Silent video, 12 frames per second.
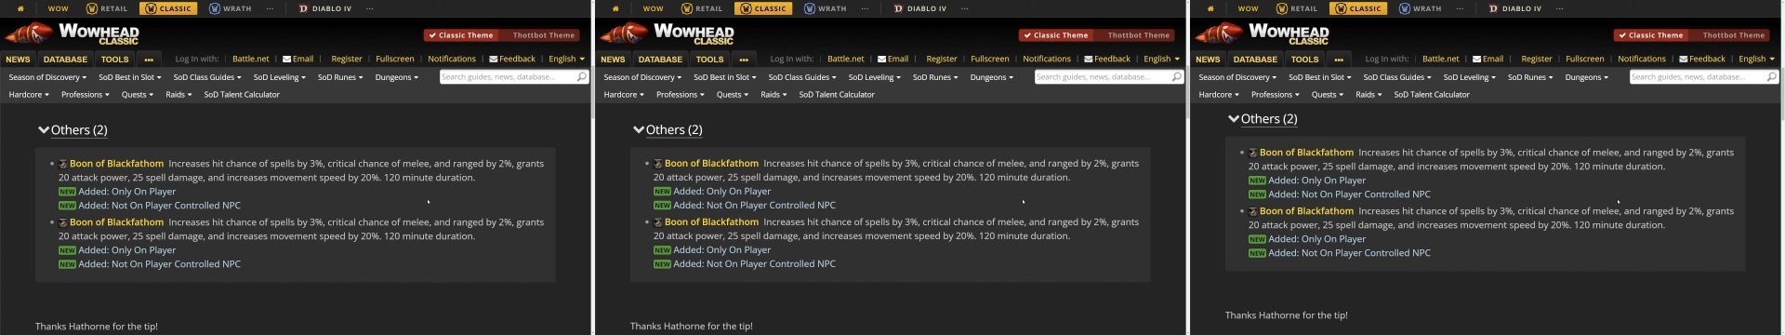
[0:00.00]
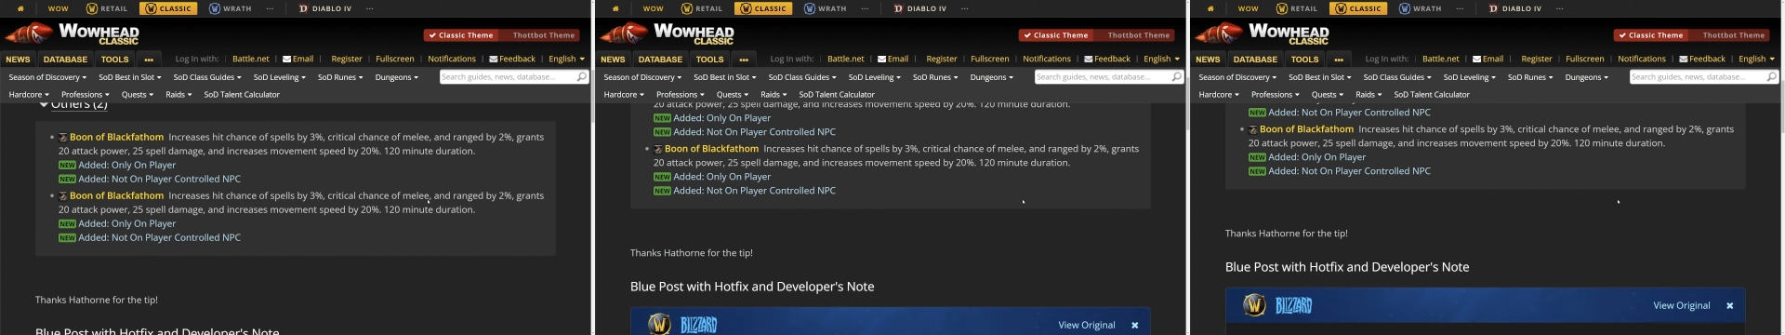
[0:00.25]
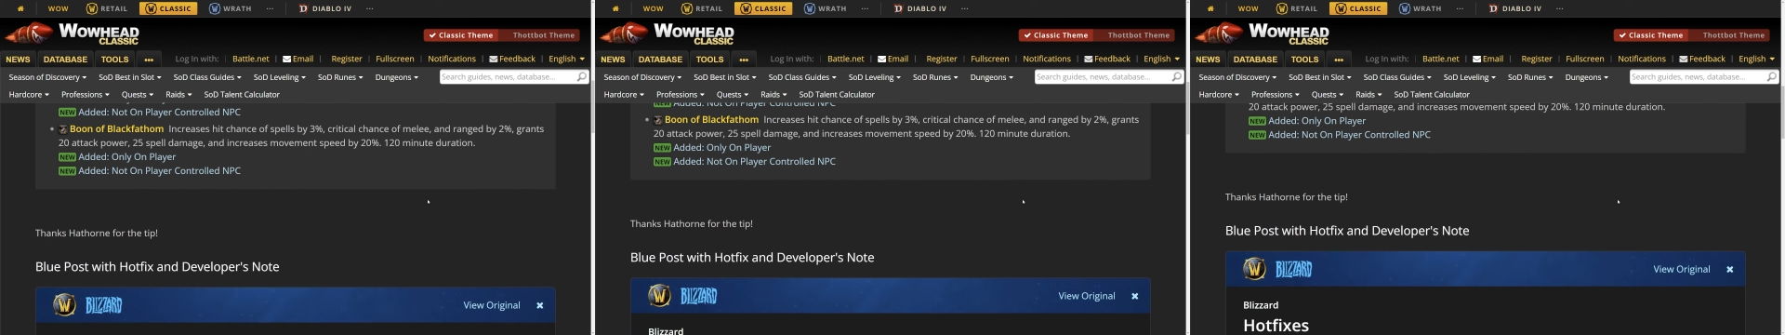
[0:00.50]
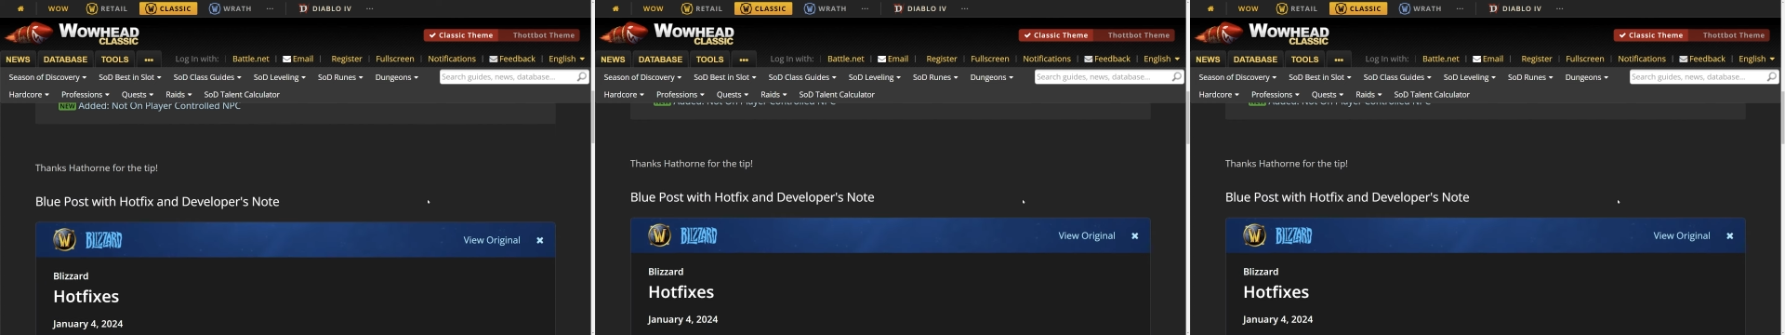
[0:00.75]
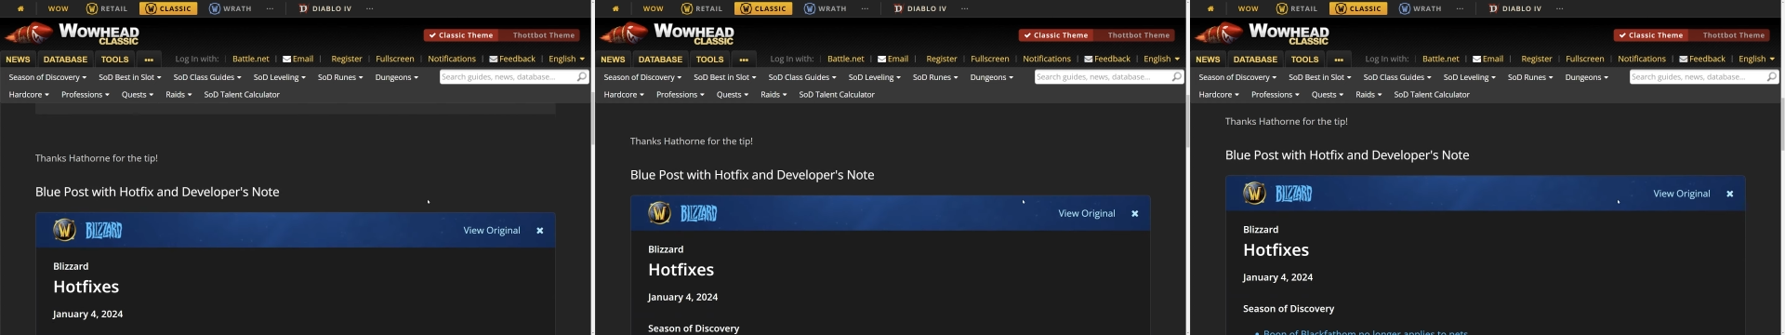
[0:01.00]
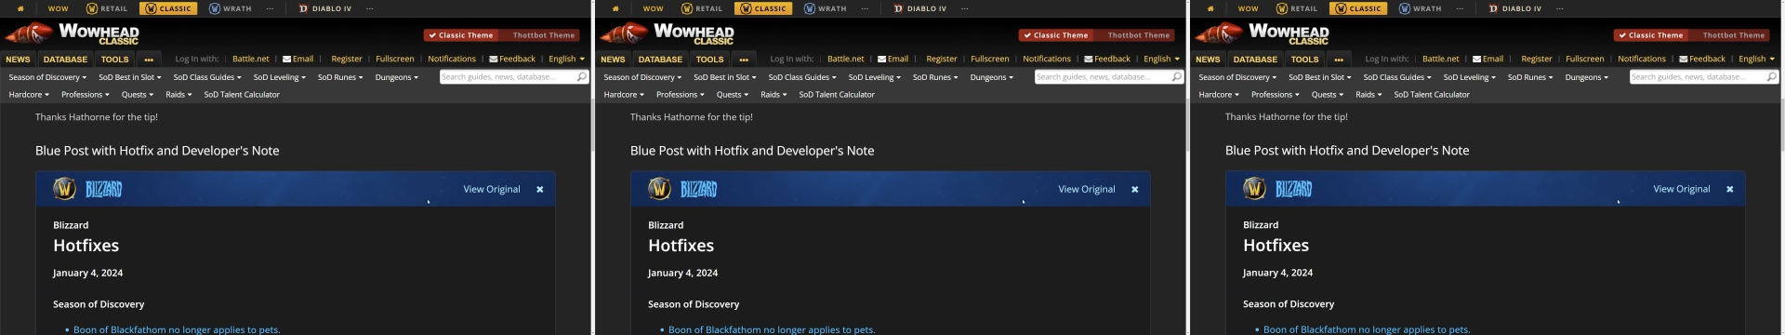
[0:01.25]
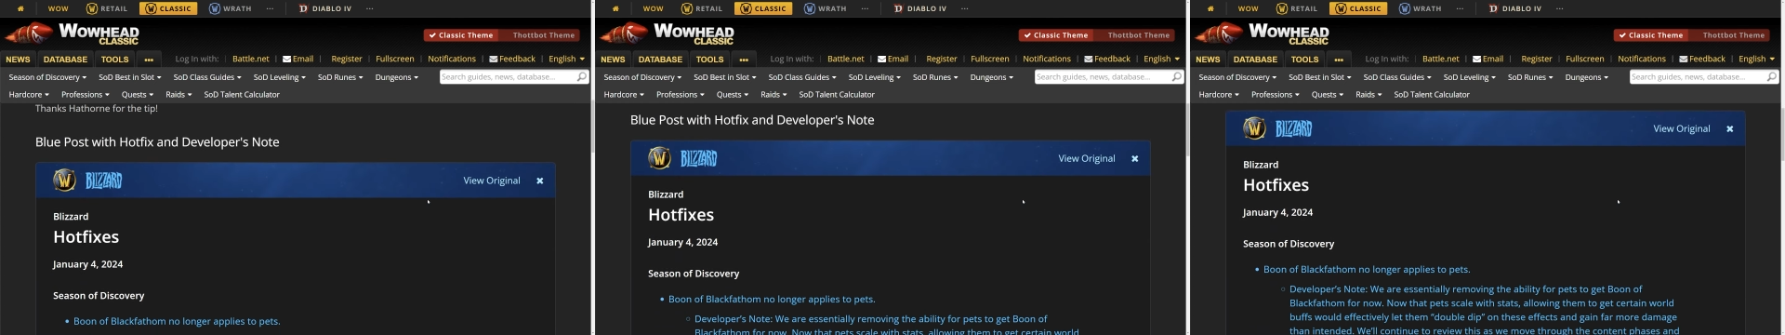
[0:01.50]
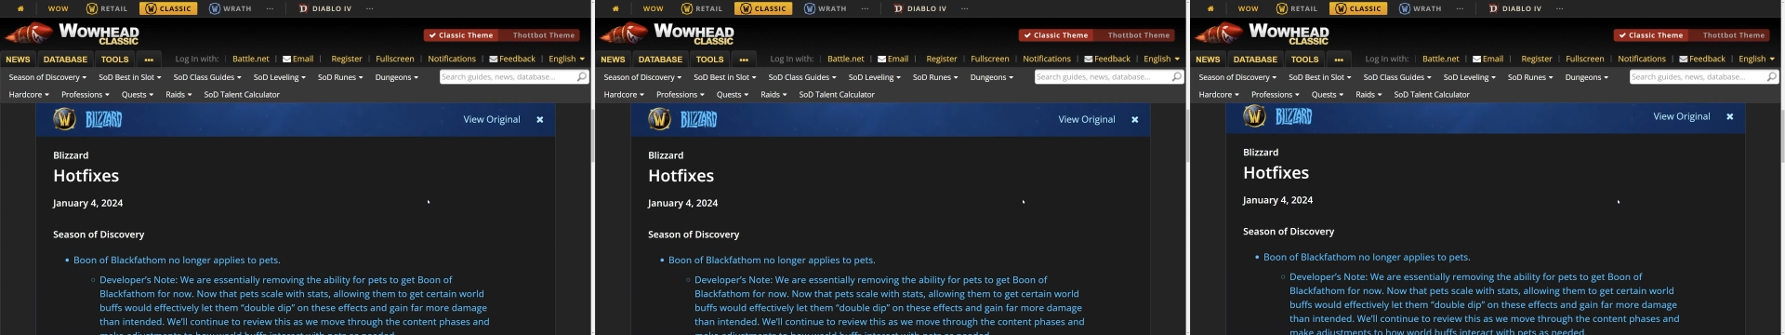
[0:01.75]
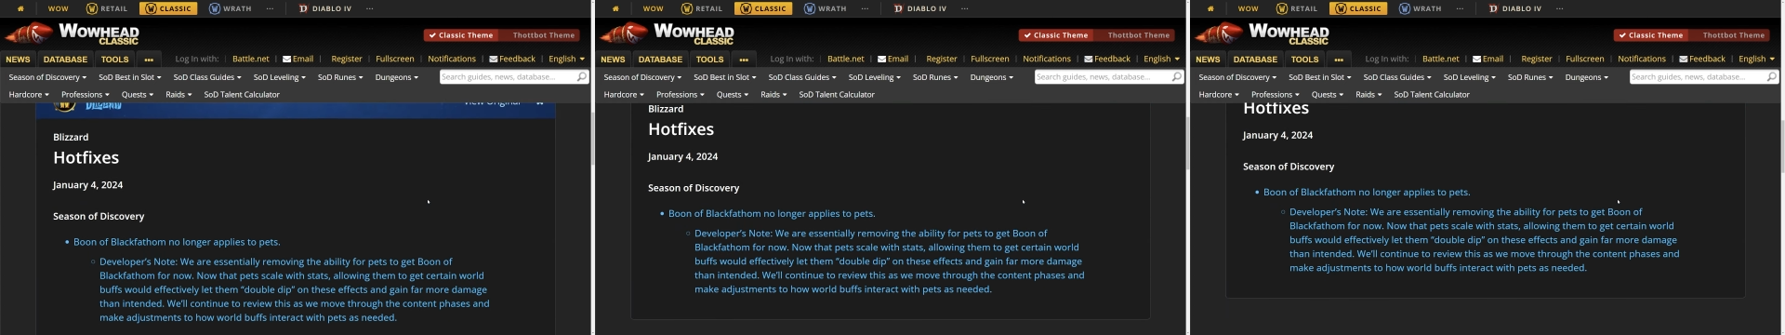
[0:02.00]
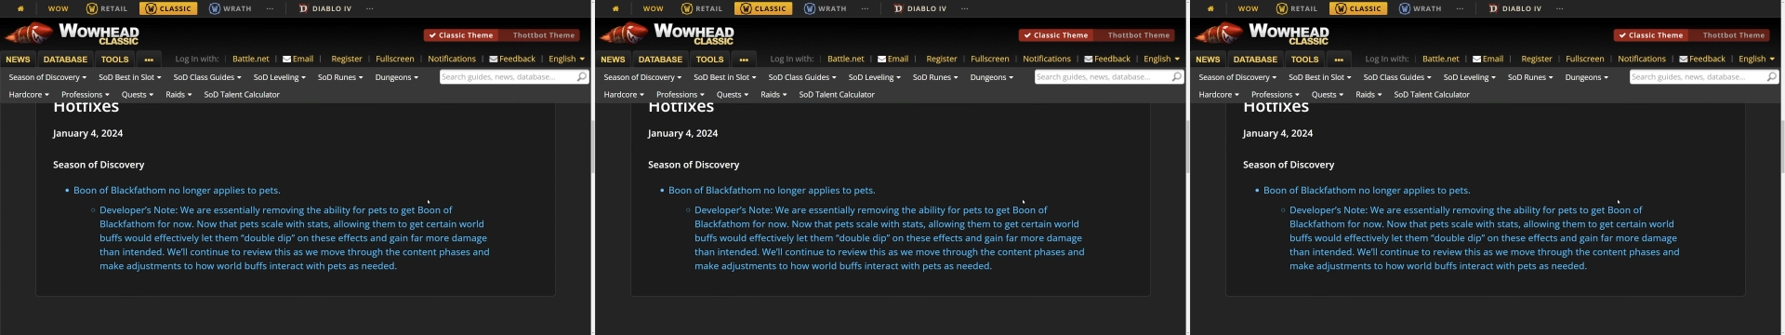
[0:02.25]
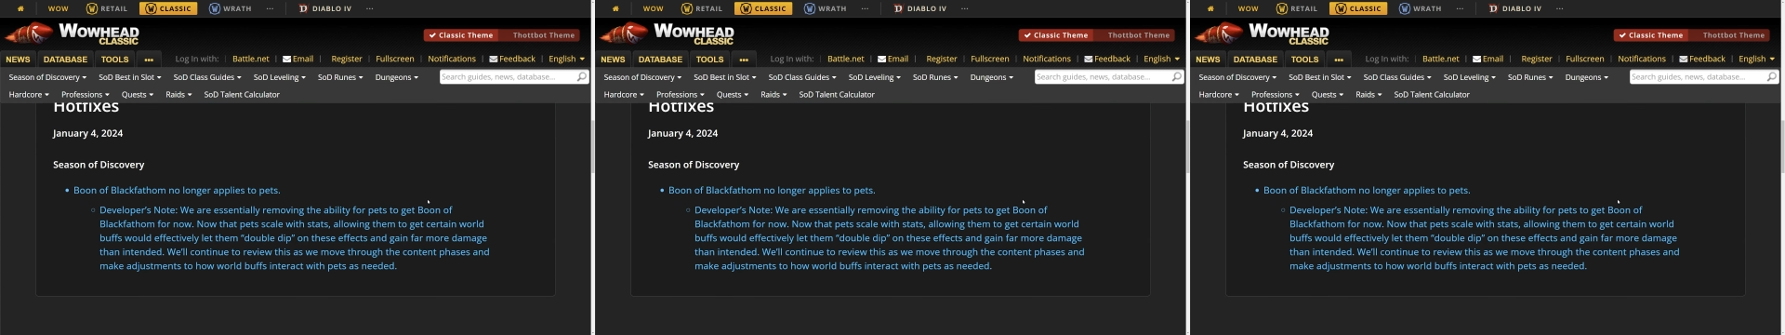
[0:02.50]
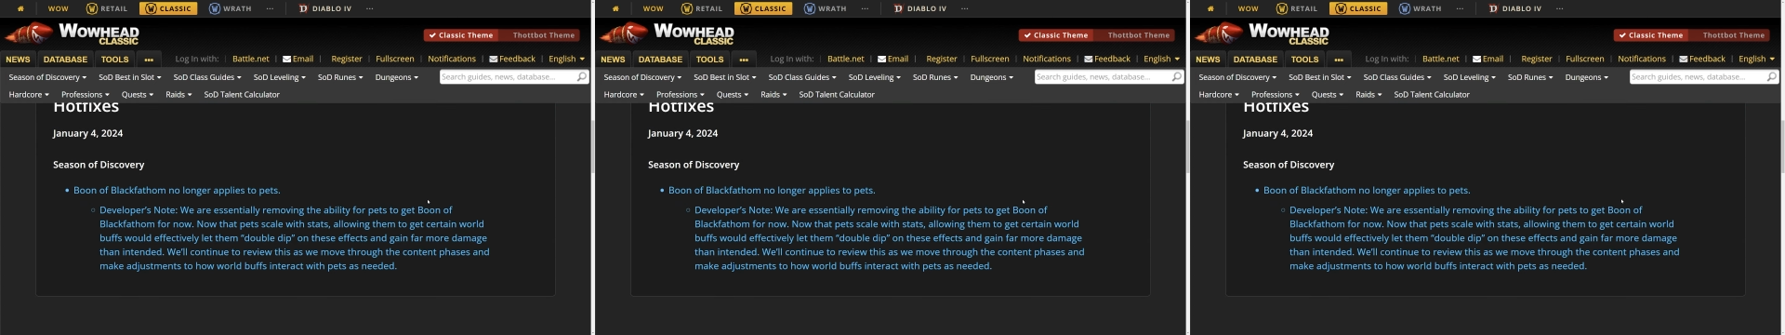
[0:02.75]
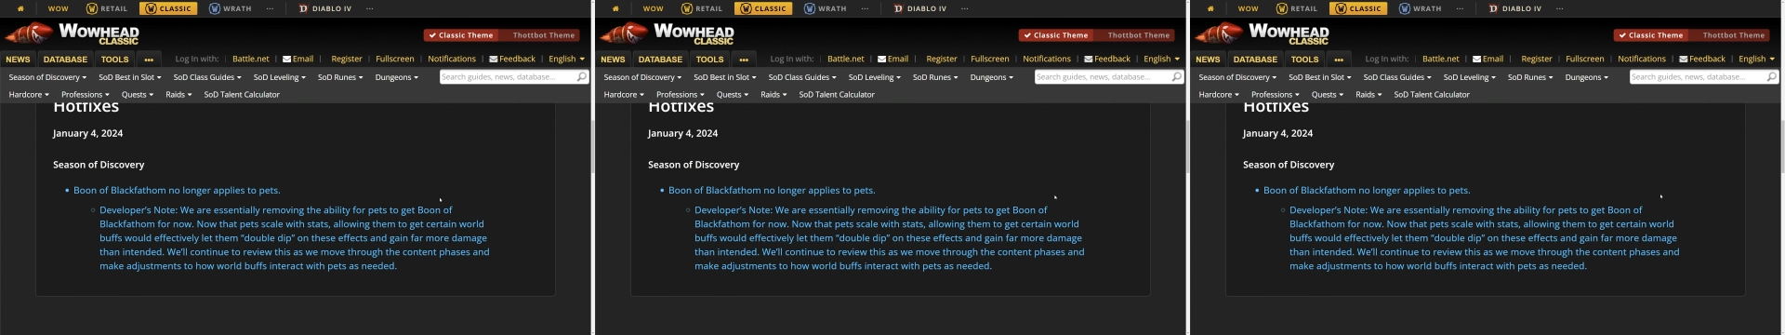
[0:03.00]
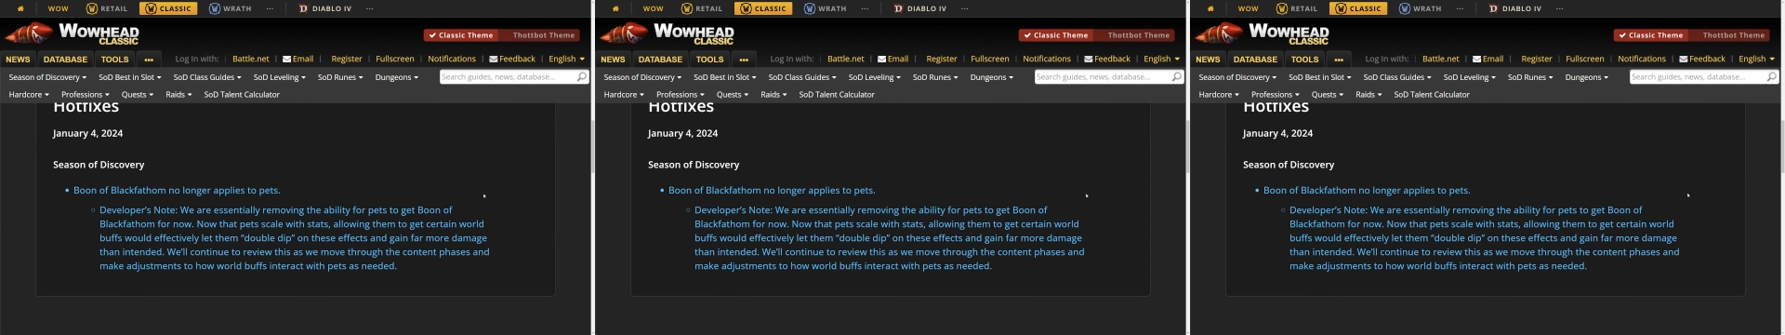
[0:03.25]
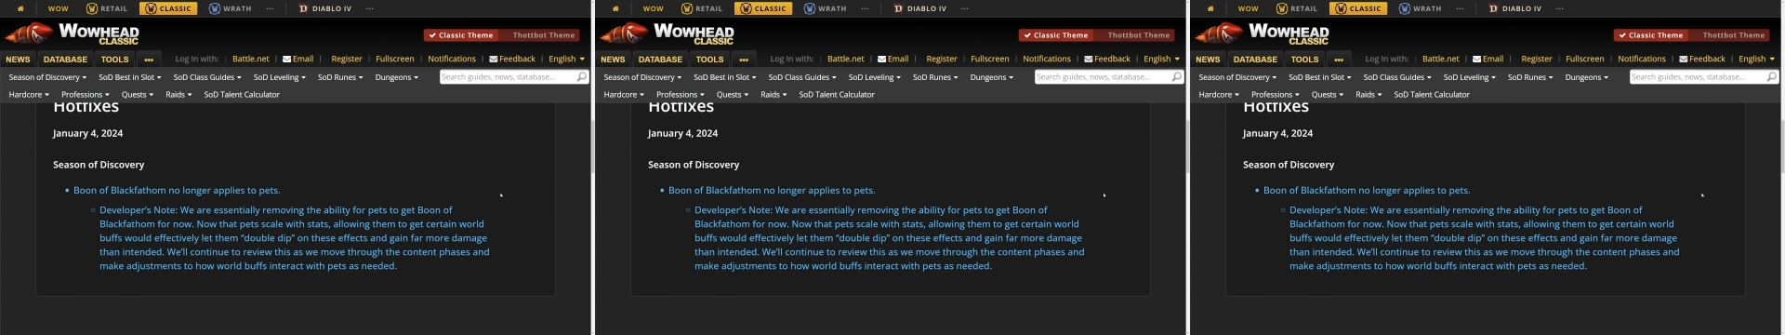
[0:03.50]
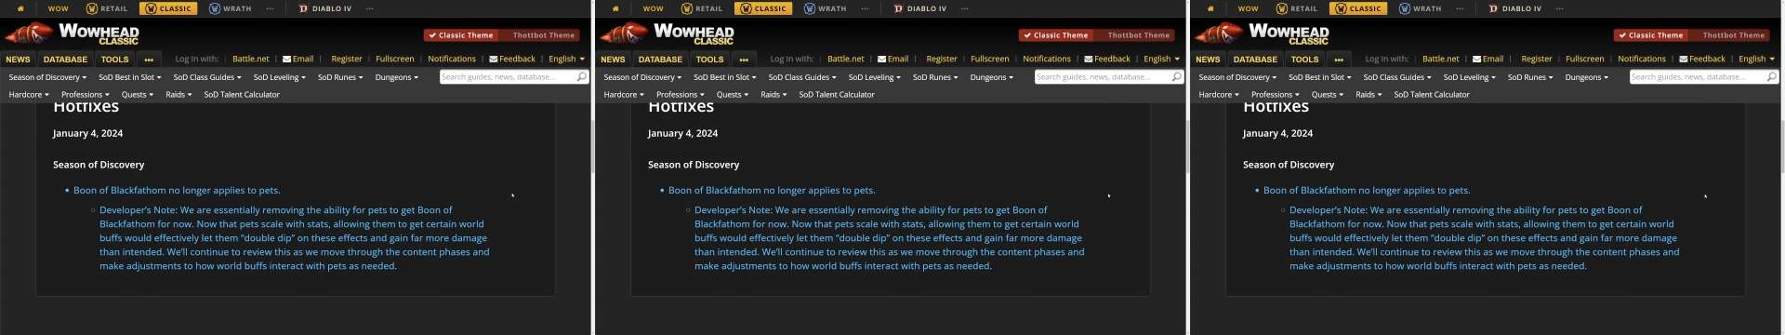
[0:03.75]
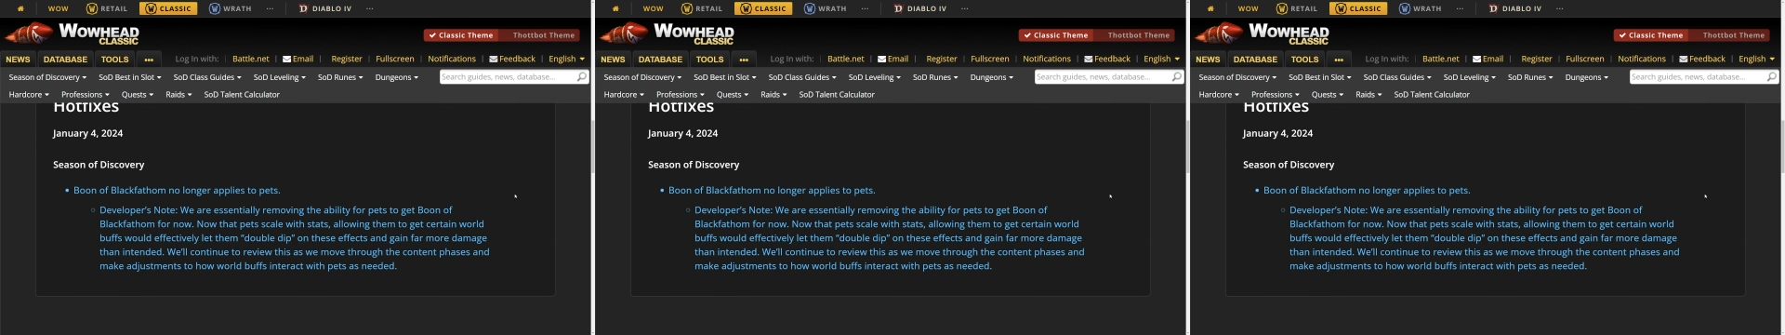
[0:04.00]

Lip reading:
Nobody's mouth can be seen.